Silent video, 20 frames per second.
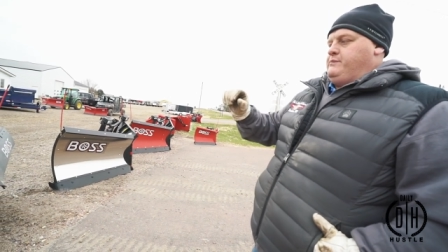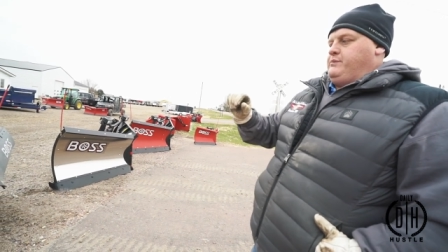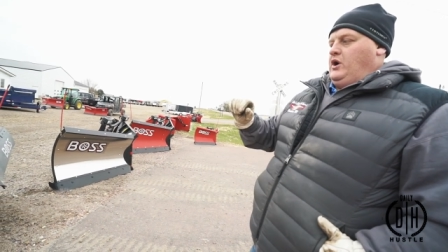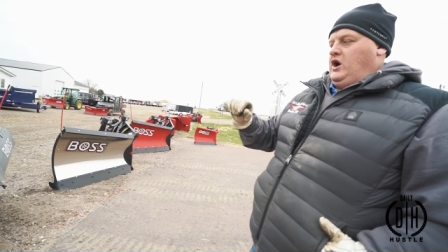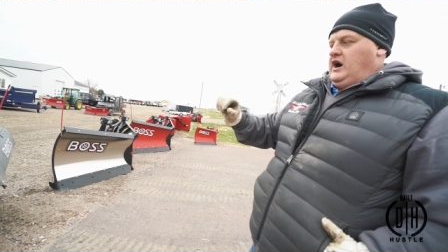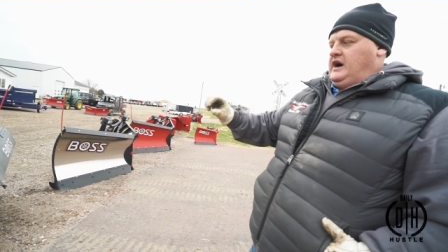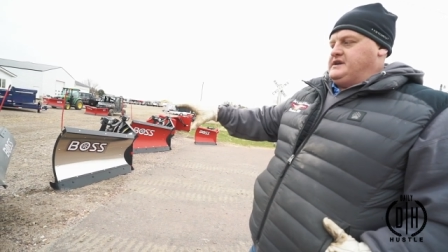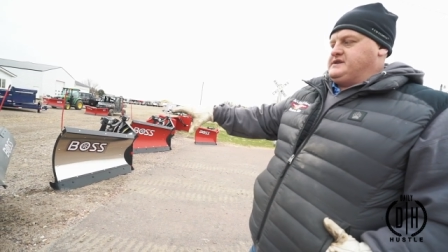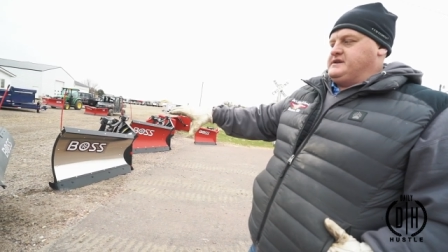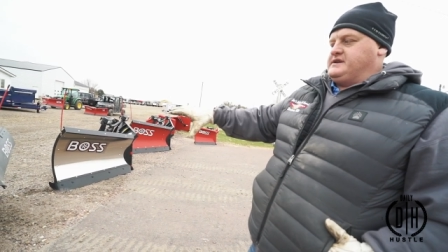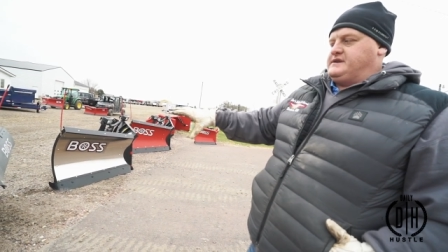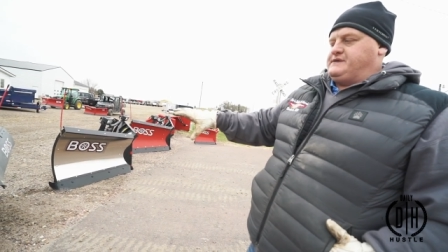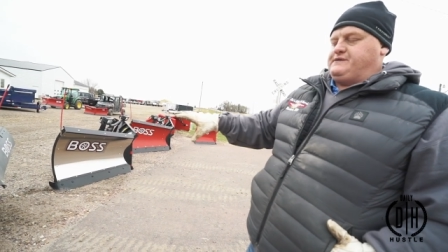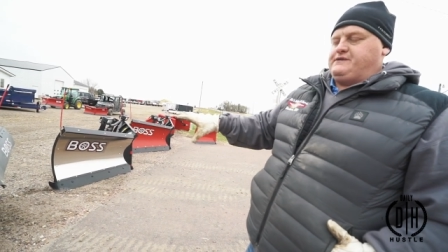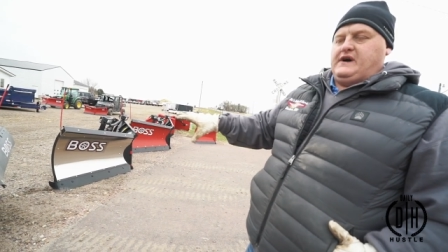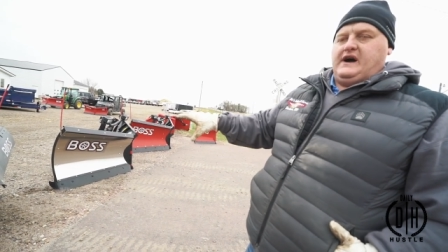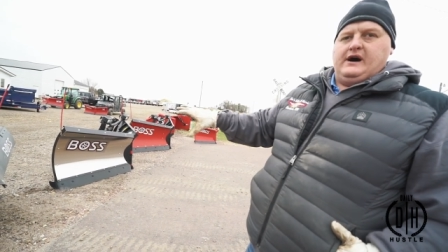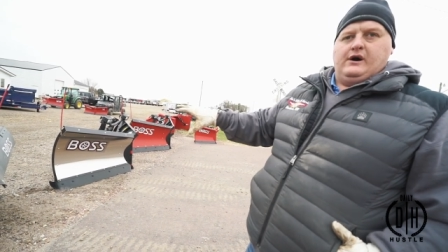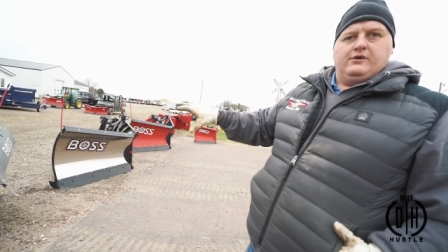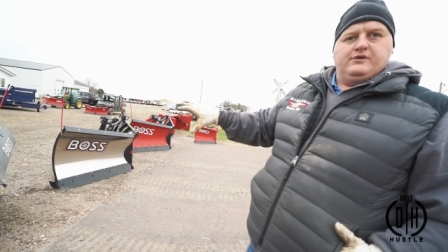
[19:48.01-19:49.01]
Boss has
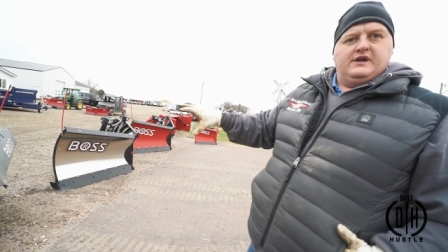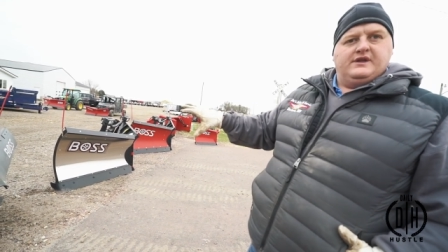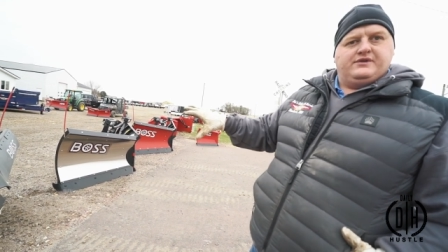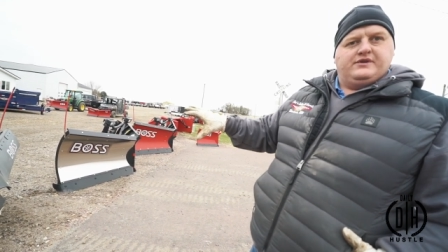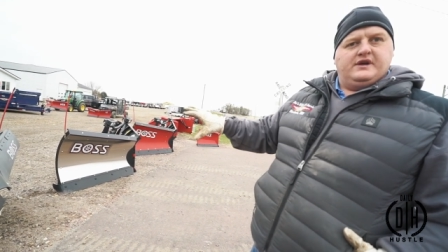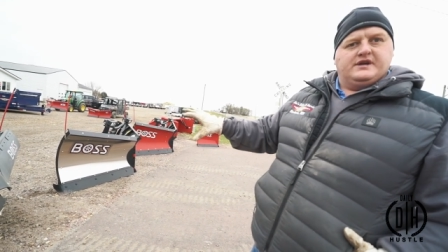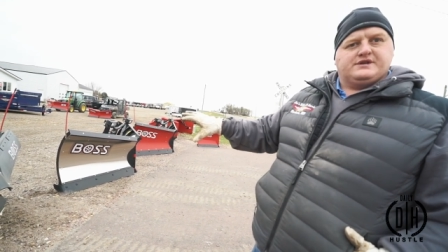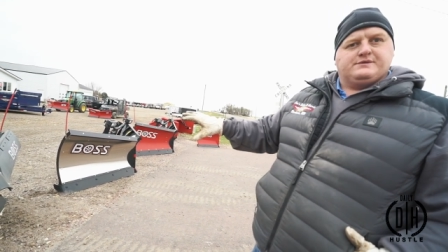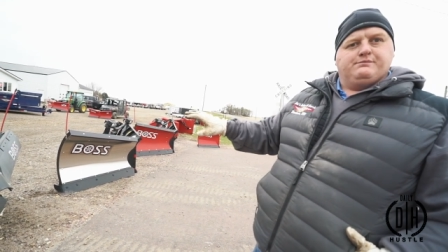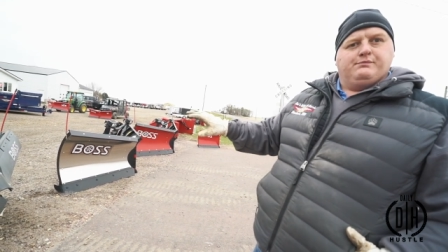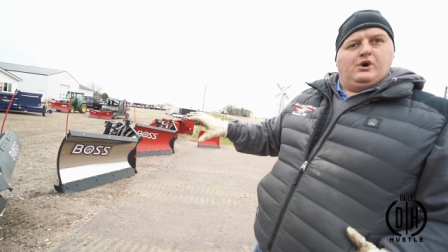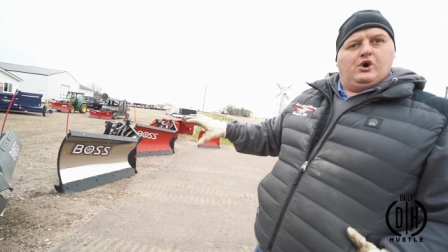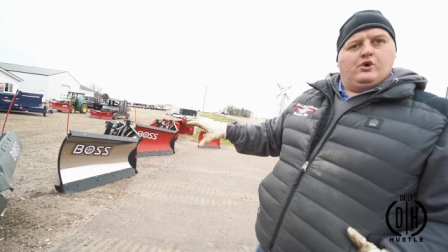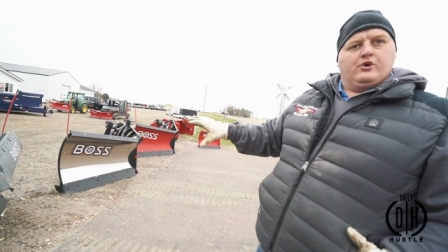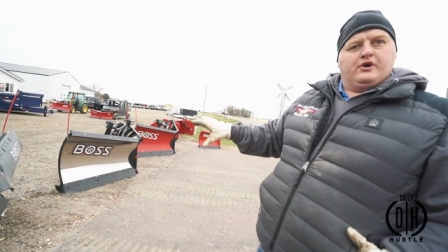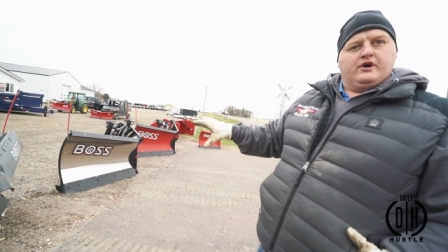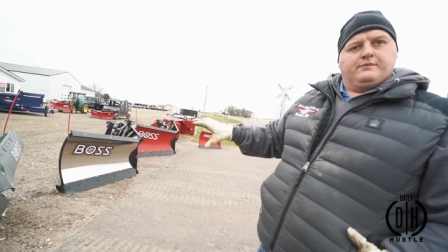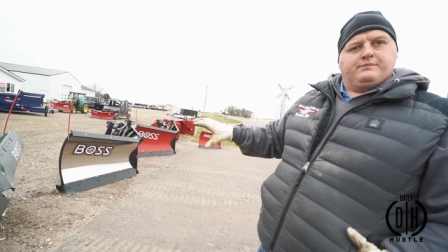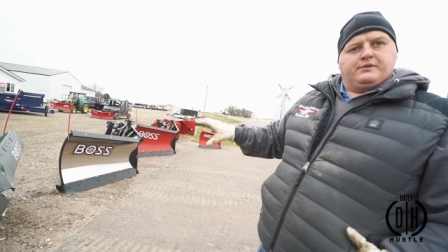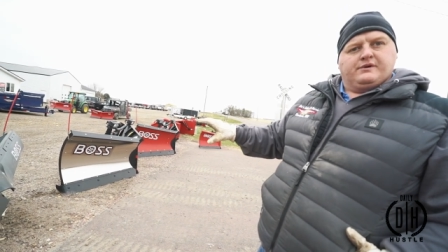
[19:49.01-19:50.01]
found that this
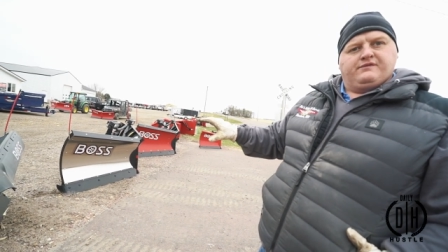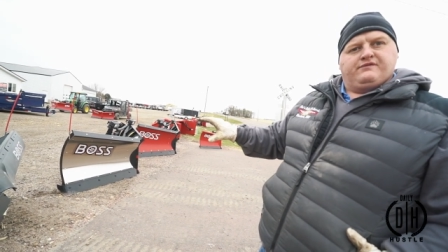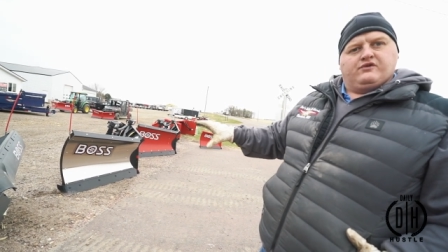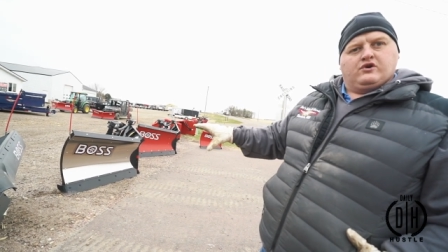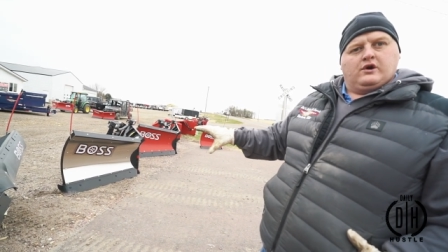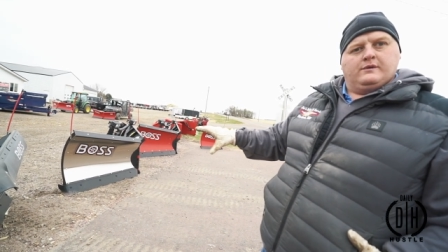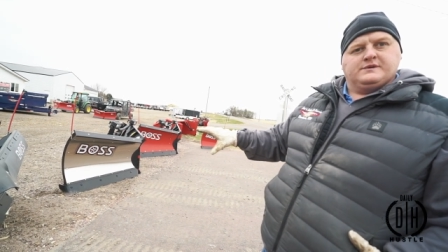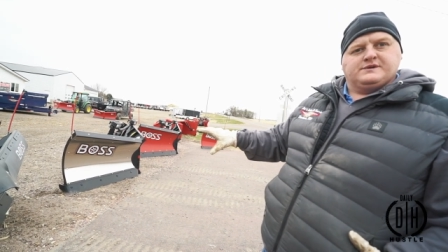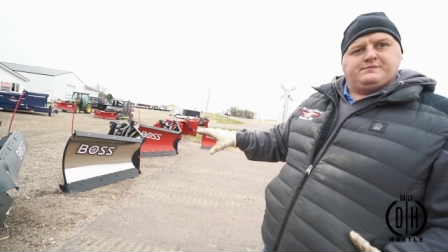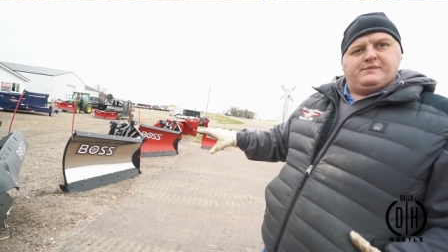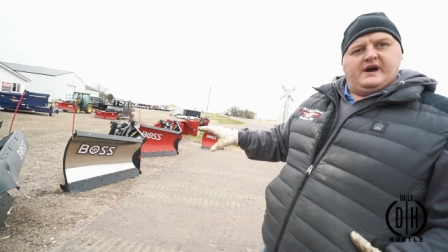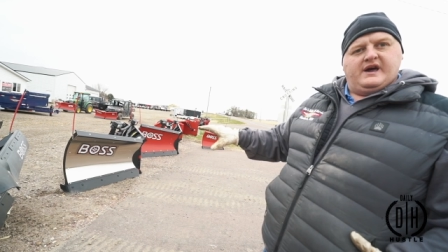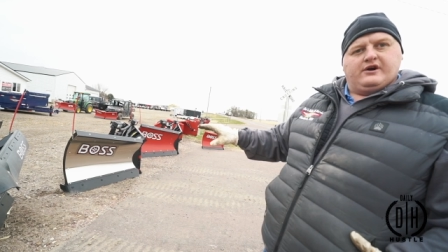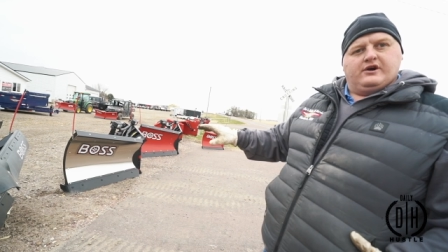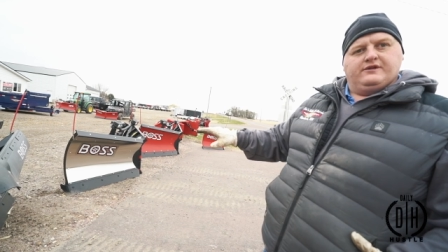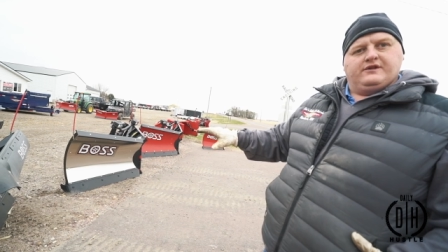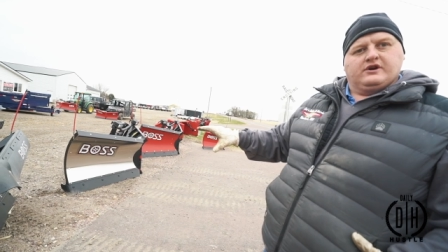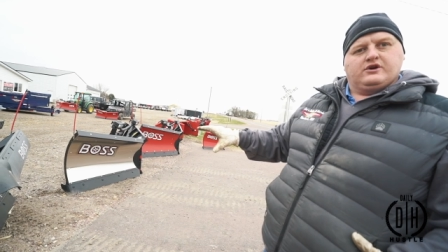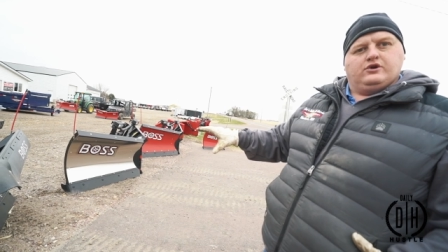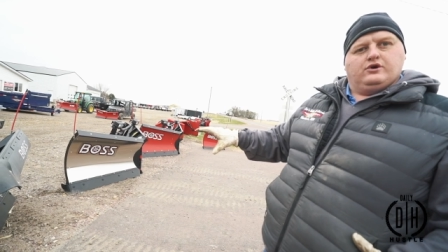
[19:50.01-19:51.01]
motor performs
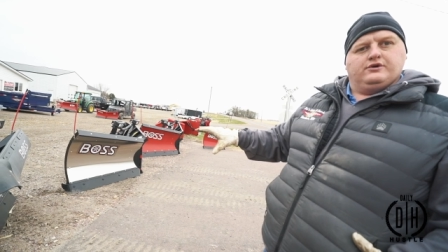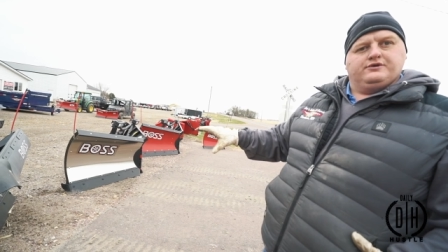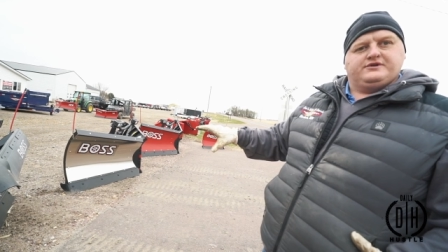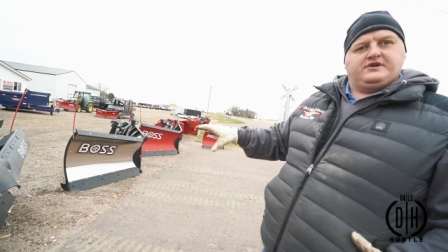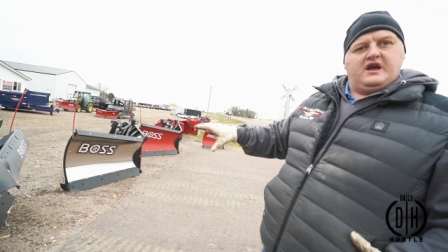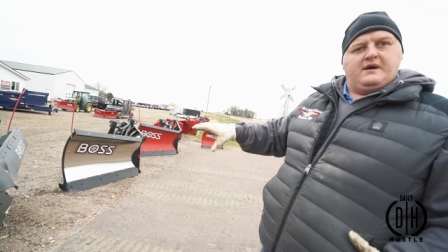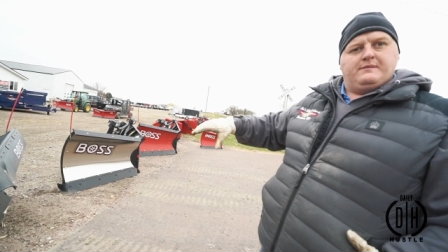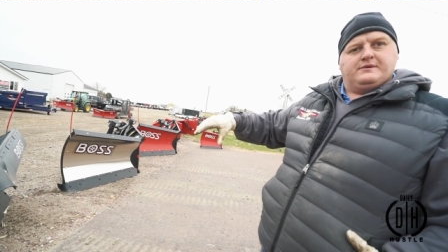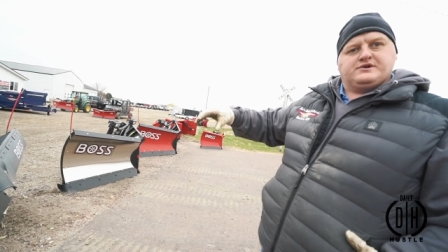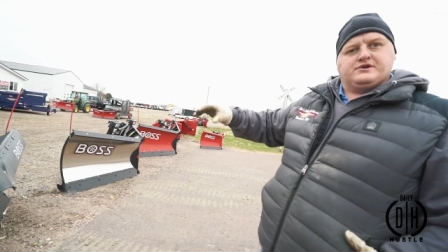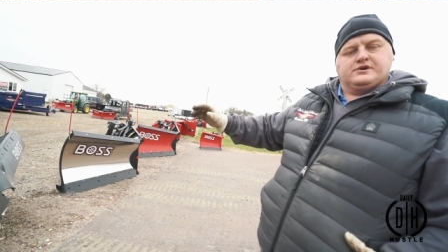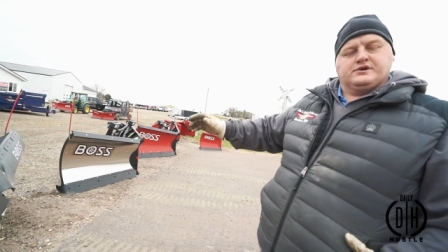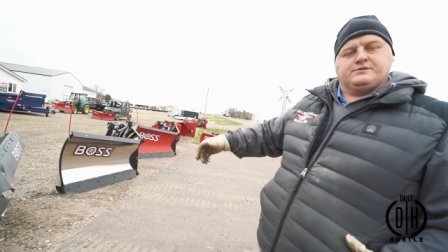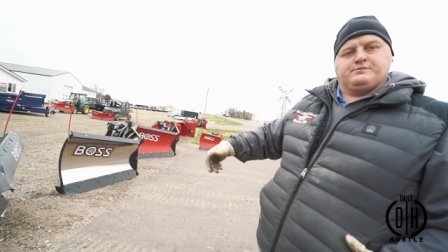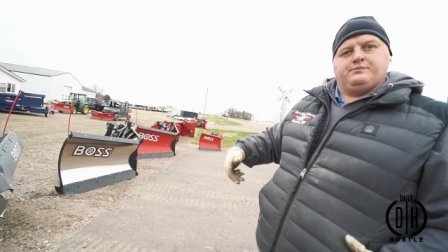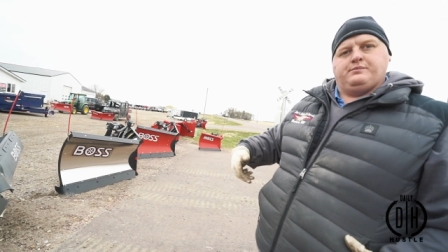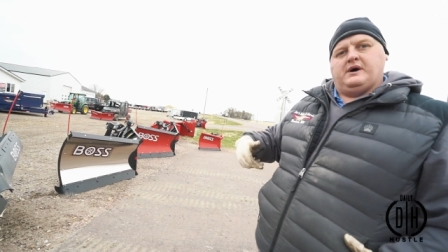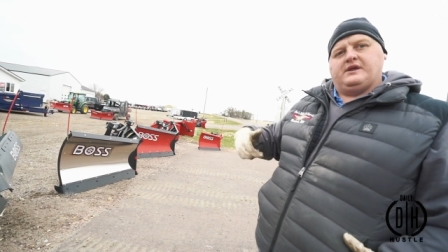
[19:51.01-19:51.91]
better in the cold temperatures,